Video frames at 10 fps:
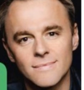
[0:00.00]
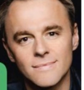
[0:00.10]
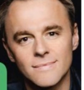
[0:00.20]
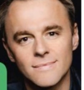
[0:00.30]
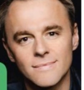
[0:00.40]

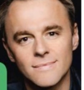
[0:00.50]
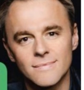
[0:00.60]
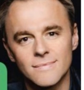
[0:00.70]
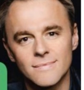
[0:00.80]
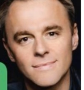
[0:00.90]

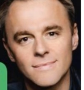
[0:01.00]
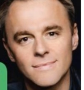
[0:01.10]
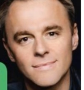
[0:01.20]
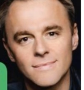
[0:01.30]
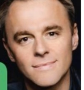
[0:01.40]

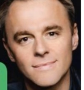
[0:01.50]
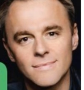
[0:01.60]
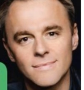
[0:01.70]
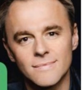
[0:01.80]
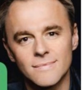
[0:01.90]

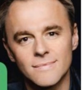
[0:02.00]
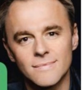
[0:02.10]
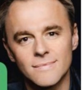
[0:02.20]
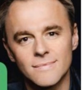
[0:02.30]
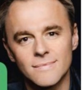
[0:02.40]

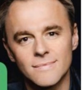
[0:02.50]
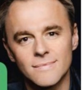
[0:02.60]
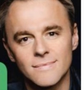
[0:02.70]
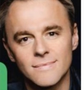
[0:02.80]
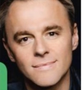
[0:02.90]

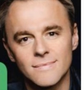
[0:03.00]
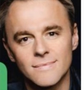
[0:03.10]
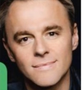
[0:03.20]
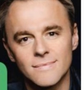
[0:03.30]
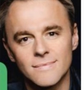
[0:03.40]

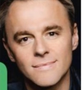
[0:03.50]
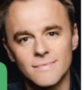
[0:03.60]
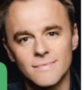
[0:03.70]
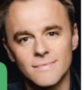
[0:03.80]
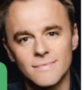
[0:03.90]

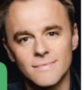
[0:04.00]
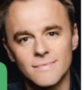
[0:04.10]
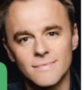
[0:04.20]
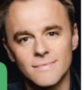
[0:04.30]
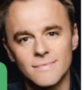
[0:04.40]

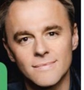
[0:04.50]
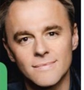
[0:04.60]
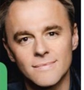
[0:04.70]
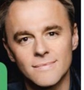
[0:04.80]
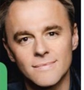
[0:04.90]

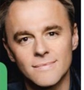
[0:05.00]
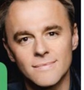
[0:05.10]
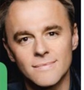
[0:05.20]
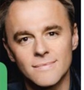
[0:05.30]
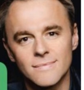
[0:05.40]

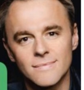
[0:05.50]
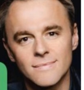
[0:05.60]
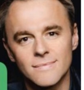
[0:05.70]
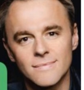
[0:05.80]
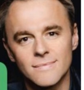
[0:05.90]

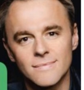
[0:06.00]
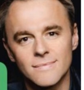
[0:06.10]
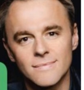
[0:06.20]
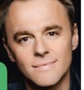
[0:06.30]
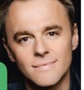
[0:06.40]

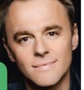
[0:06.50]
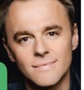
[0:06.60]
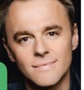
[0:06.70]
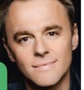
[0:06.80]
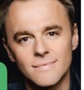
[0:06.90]

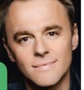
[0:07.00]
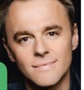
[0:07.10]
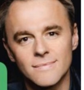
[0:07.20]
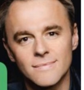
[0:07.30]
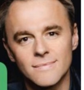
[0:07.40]

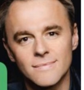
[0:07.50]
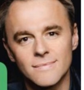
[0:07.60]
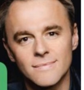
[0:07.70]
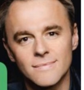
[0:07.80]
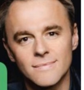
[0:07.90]
This is a still picture; no speech is visible.